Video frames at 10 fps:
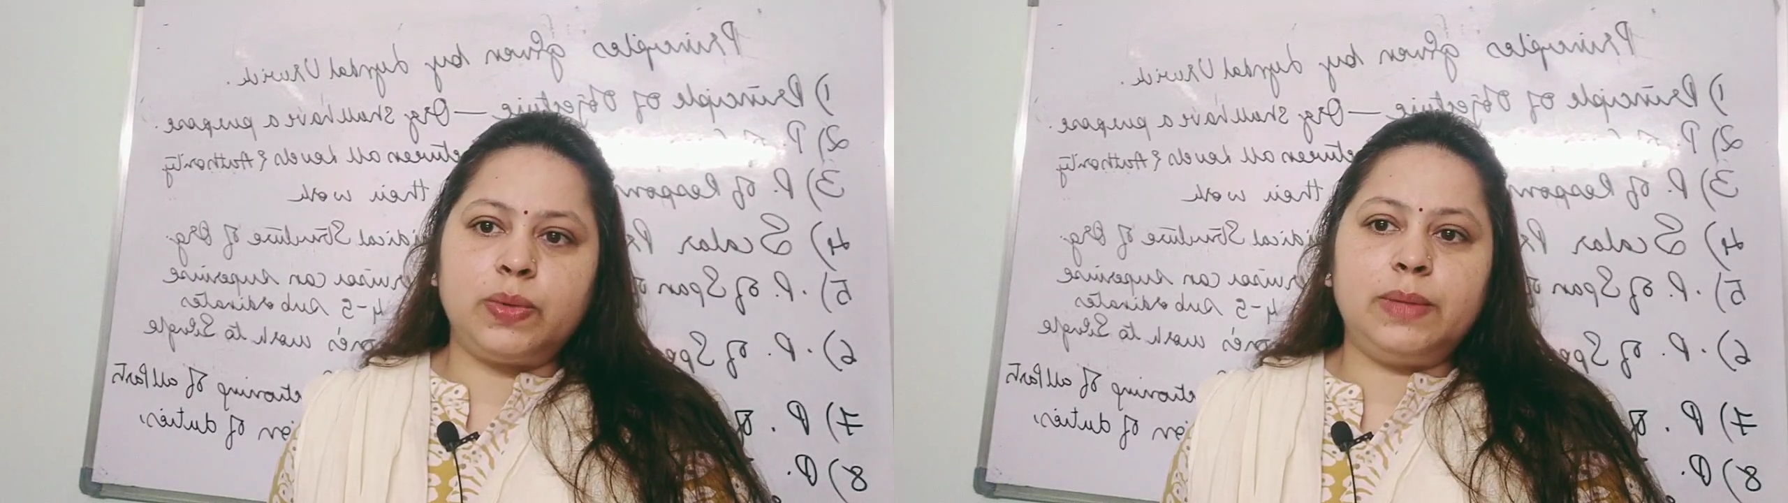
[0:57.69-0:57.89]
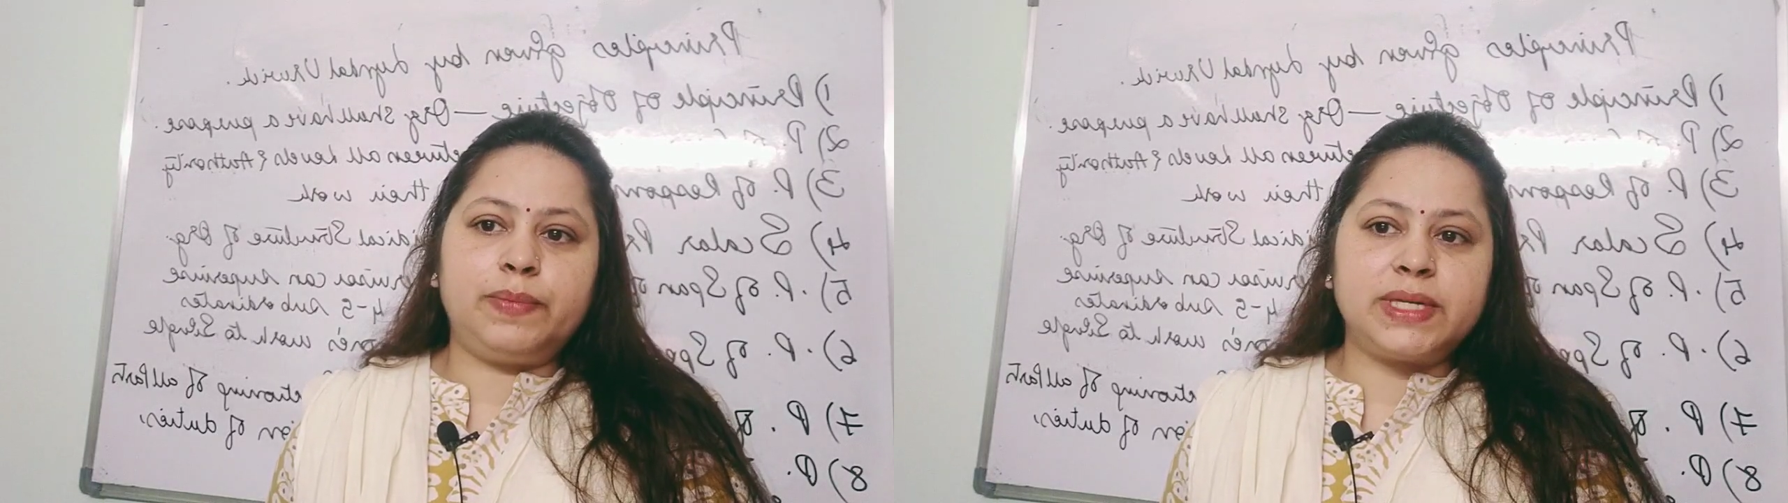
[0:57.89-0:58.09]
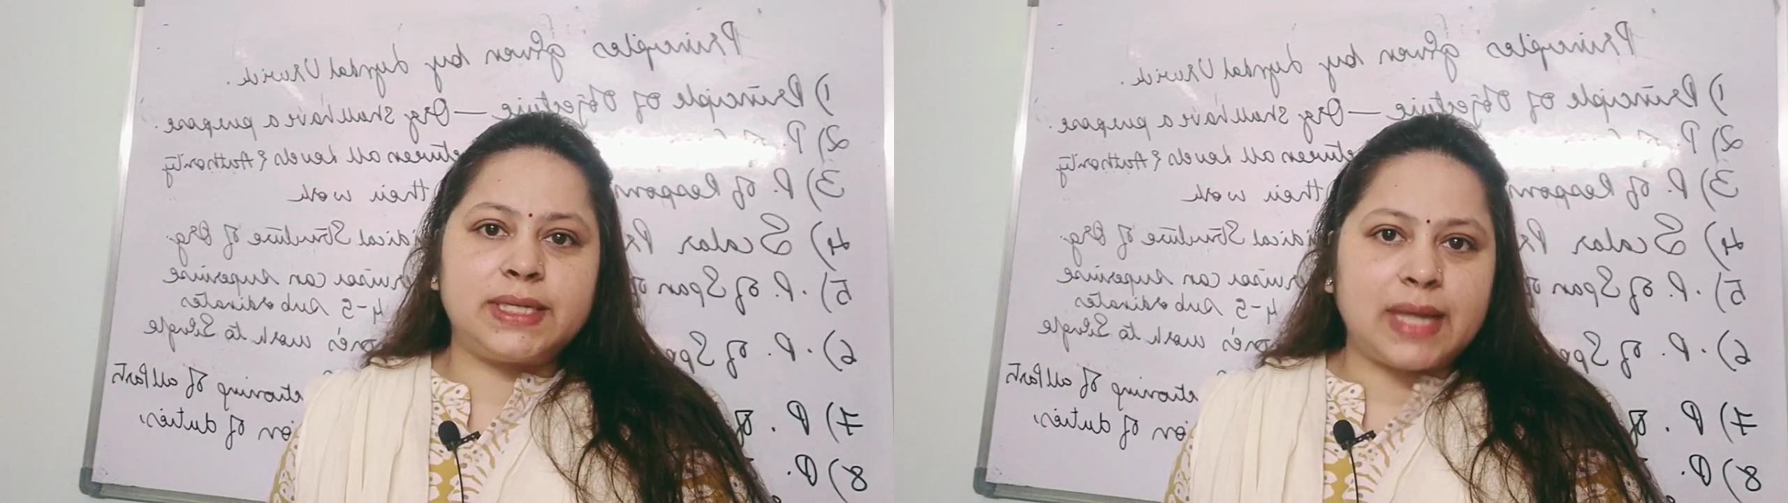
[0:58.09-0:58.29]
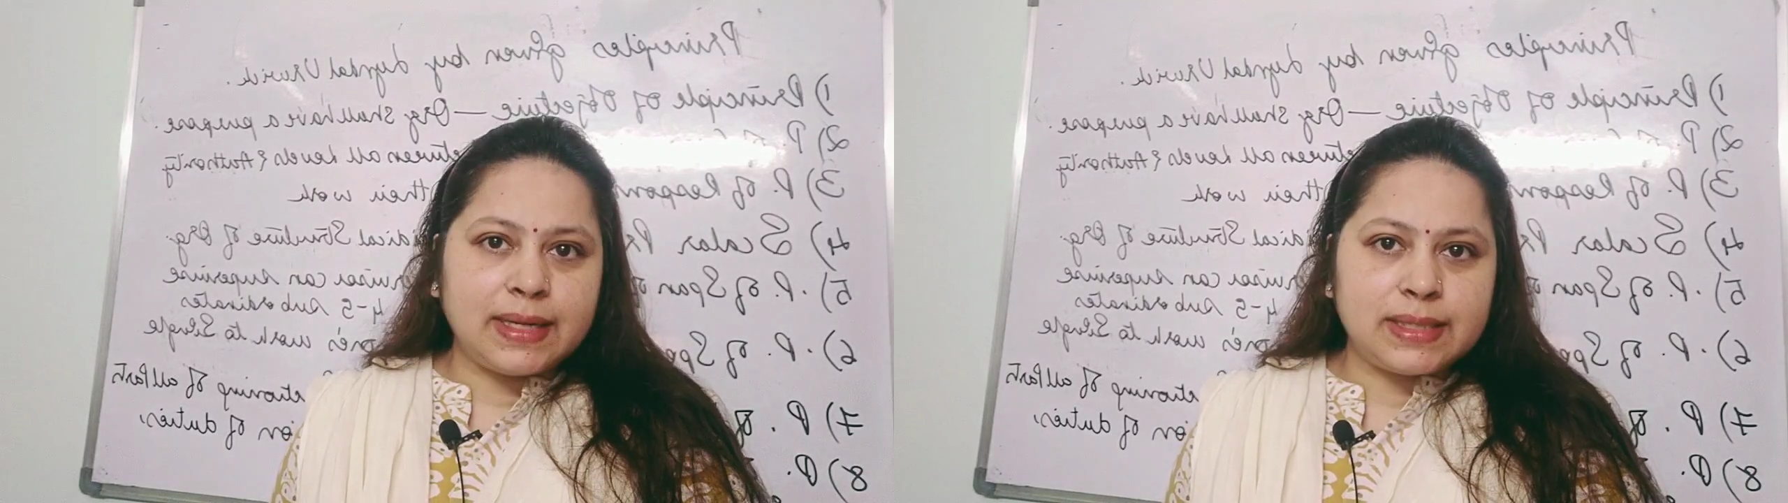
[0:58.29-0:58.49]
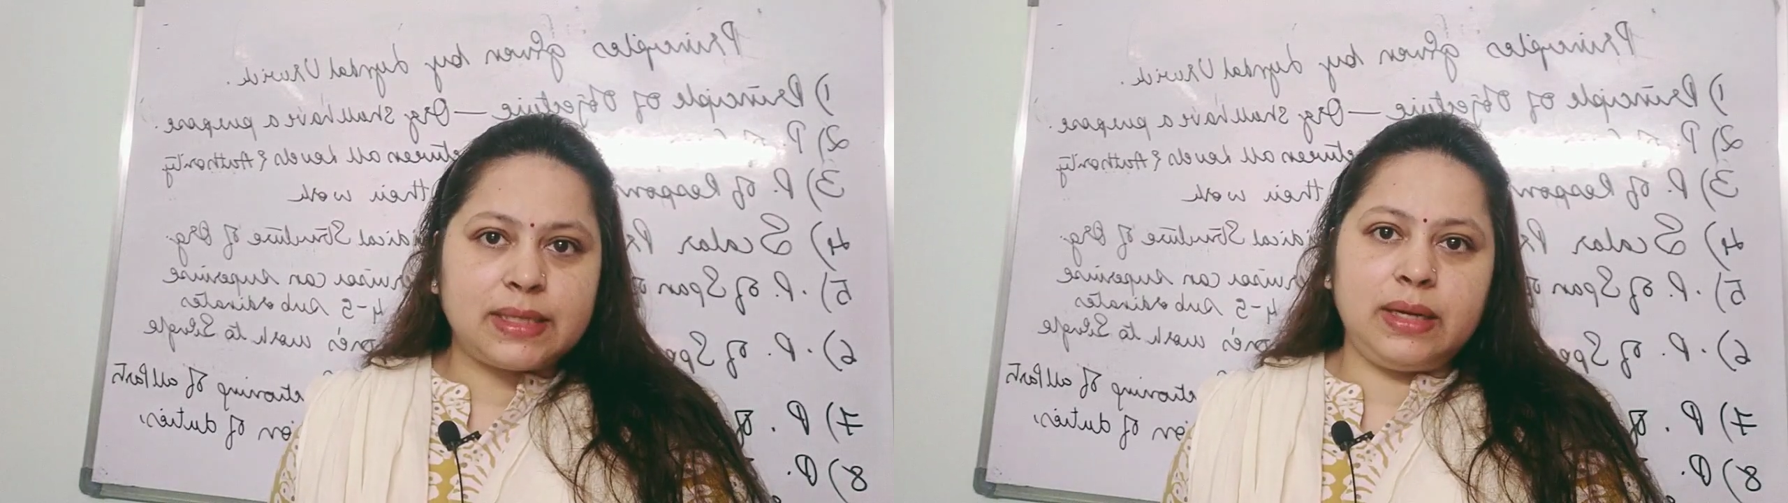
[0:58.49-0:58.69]
will
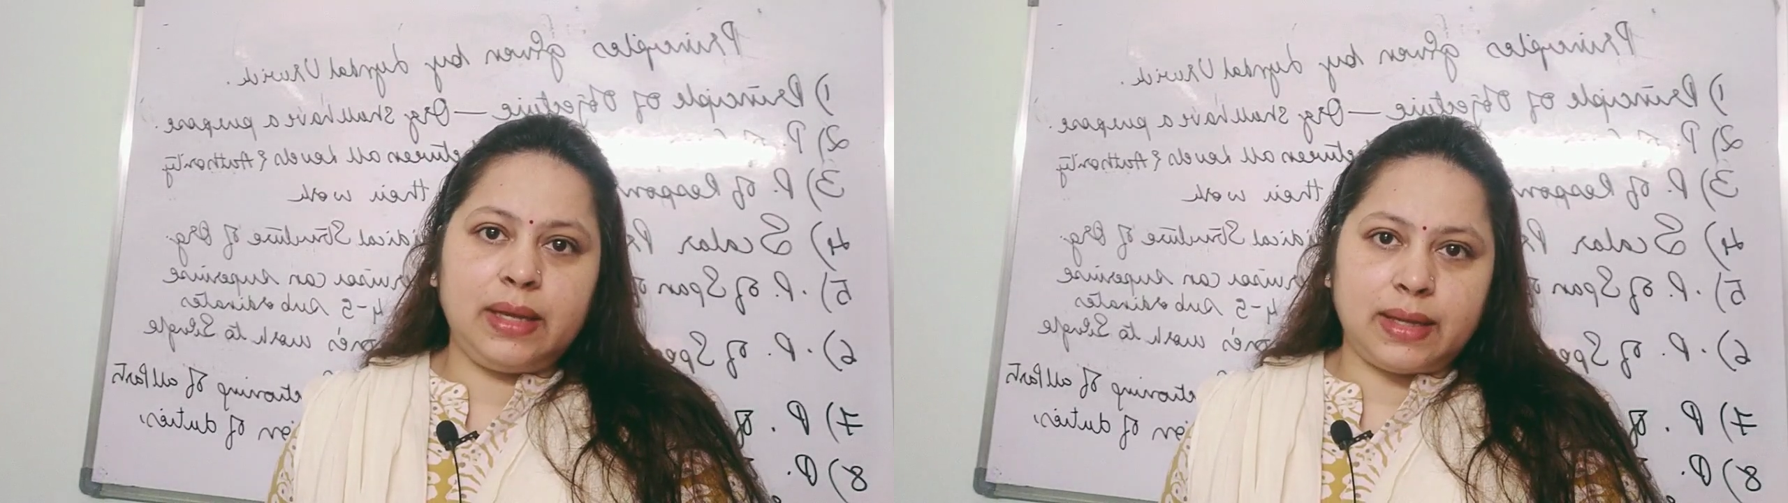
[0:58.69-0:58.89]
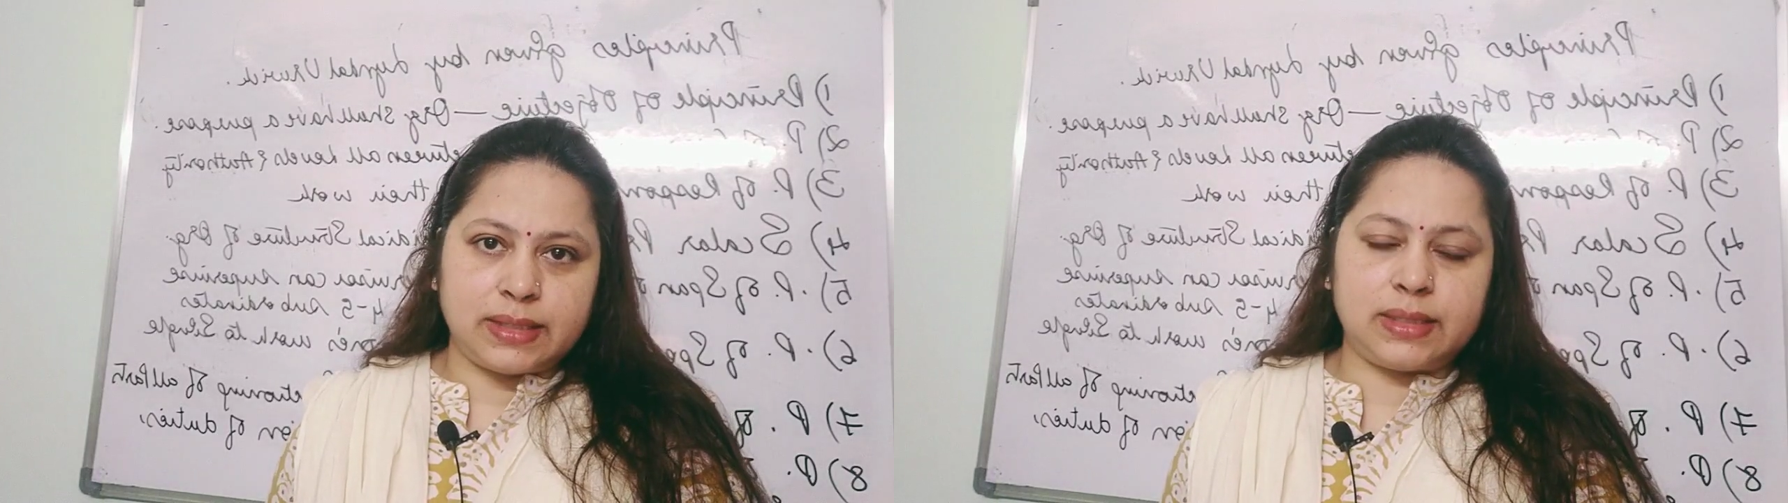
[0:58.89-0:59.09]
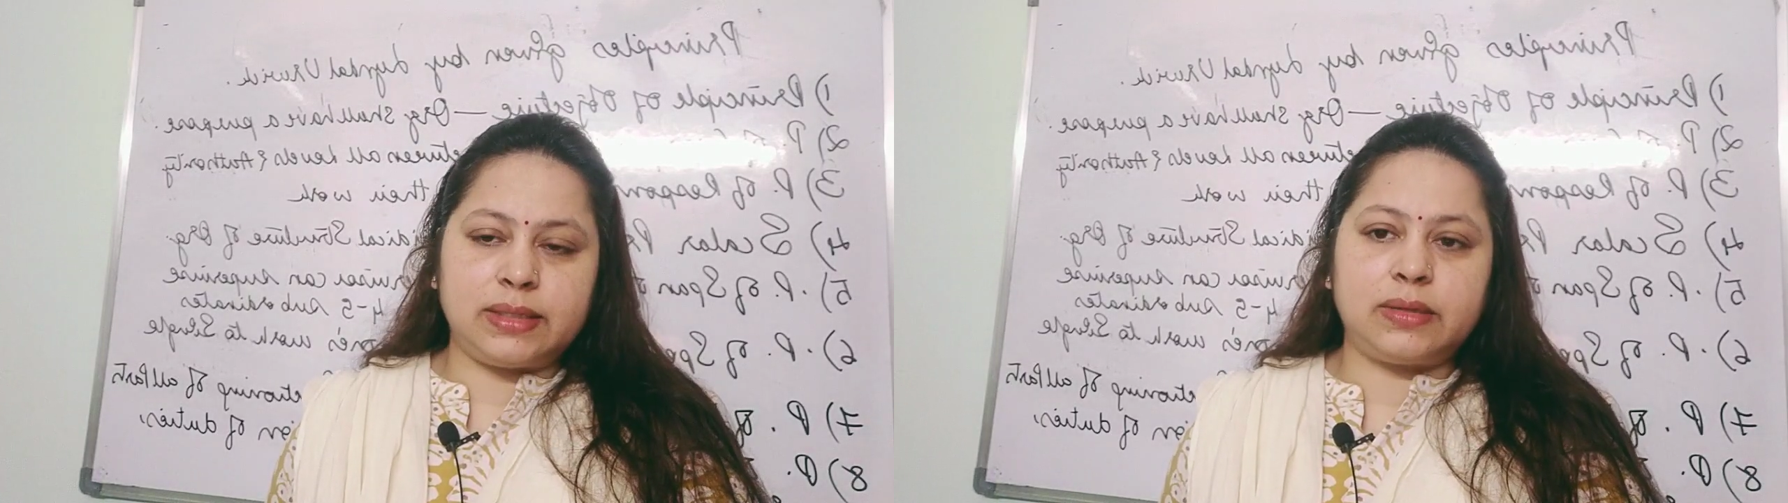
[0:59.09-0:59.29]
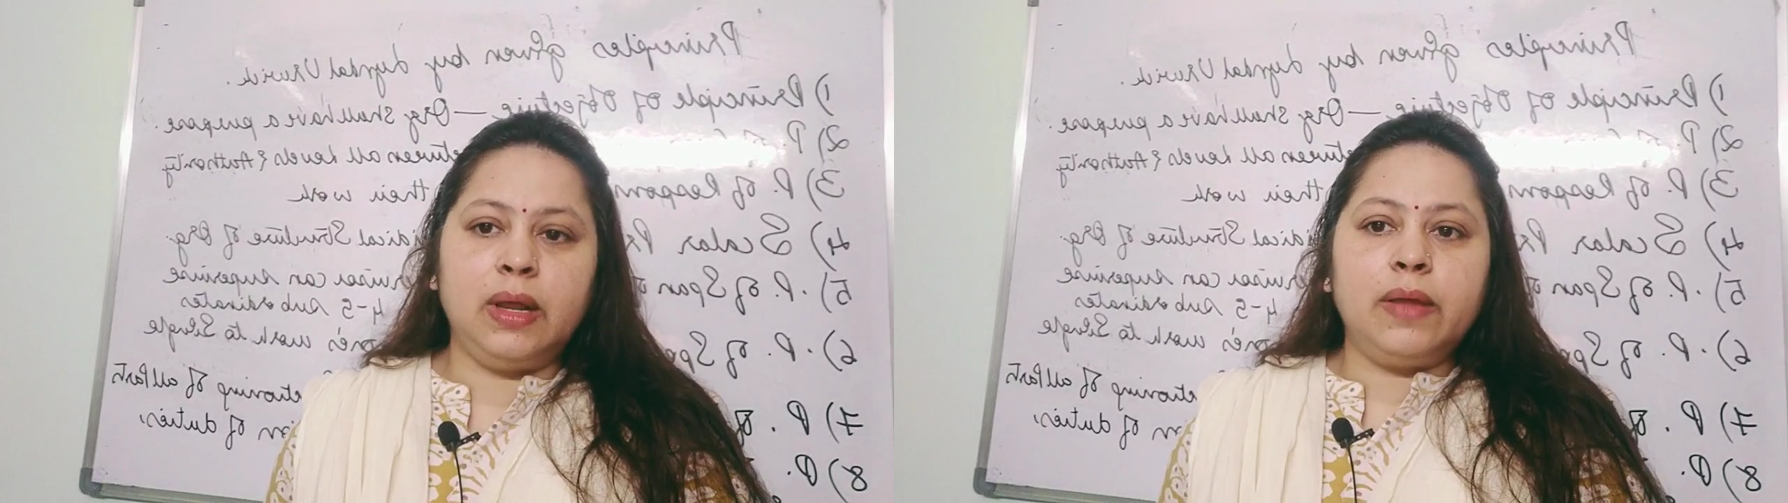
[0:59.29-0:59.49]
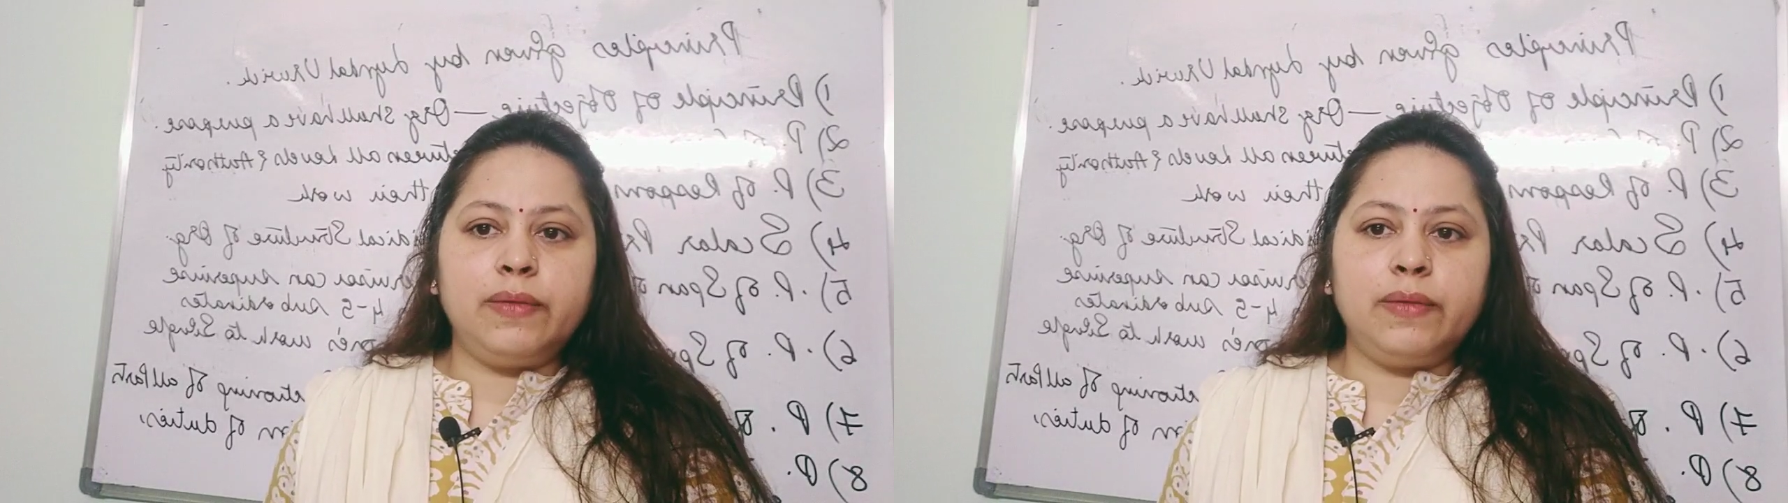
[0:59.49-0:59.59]
precisely assess